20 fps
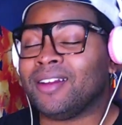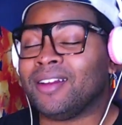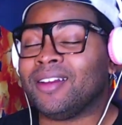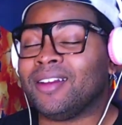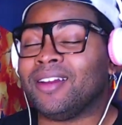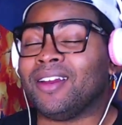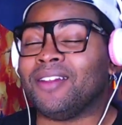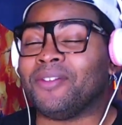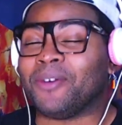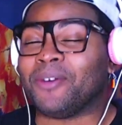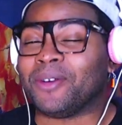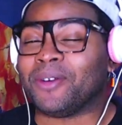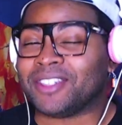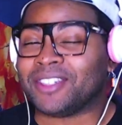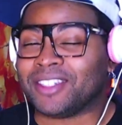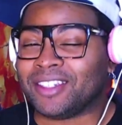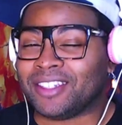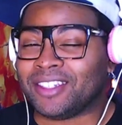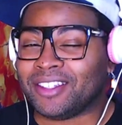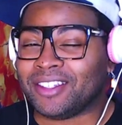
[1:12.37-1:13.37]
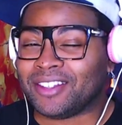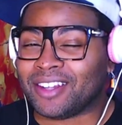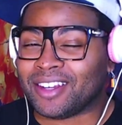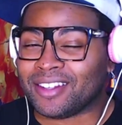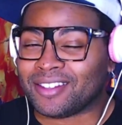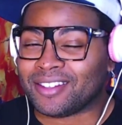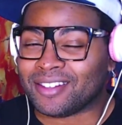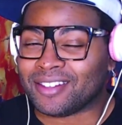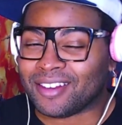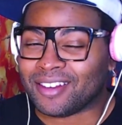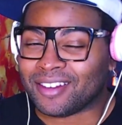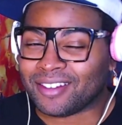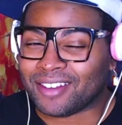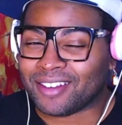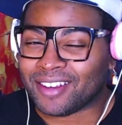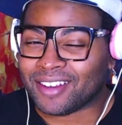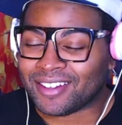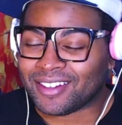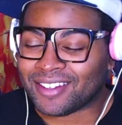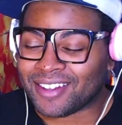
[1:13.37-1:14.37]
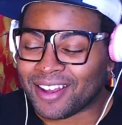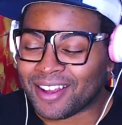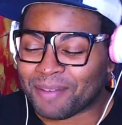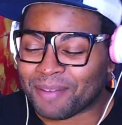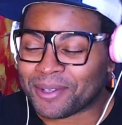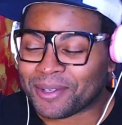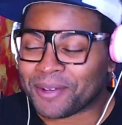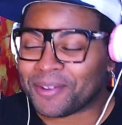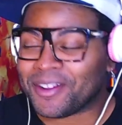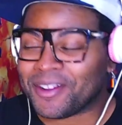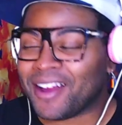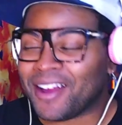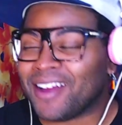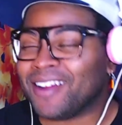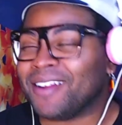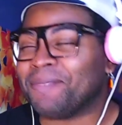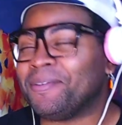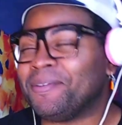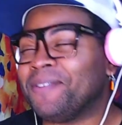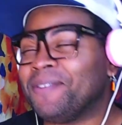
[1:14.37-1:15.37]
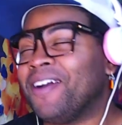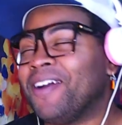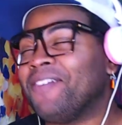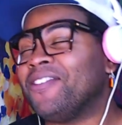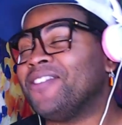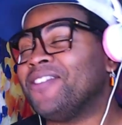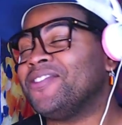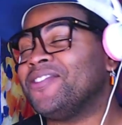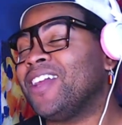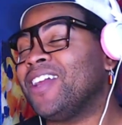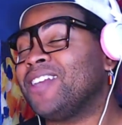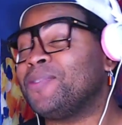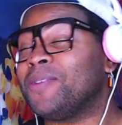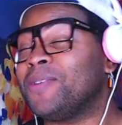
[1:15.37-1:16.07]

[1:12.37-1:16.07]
Unfortunately, you guys did not get episode 9 up to 500 likes.